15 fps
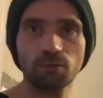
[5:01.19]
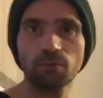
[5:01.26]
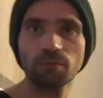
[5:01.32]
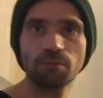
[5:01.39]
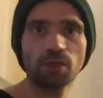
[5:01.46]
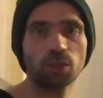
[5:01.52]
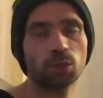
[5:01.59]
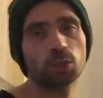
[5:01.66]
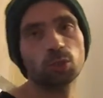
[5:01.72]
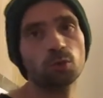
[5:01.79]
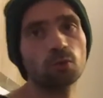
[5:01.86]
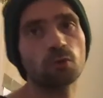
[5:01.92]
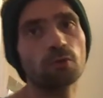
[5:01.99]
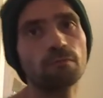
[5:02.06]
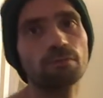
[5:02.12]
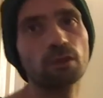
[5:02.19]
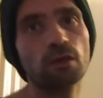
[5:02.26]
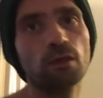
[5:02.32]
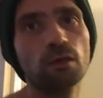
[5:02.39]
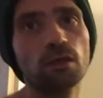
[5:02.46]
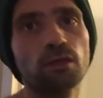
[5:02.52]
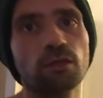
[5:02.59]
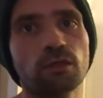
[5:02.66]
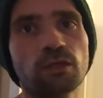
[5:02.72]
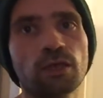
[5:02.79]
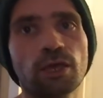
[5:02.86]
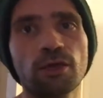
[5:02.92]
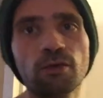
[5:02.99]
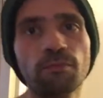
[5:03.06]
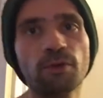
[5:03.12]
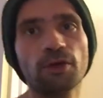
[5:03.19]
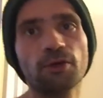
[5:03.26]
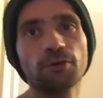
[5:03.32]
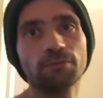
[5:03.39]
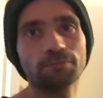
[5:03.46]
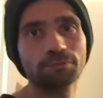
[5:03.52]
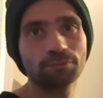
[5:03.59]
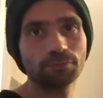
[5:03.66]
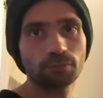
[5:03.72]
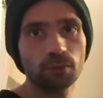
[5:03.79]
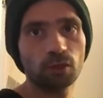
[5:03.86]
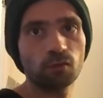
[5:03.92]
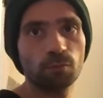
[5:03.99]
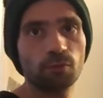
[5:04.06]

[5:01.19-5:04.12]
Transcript: you want to make sure that the elbow is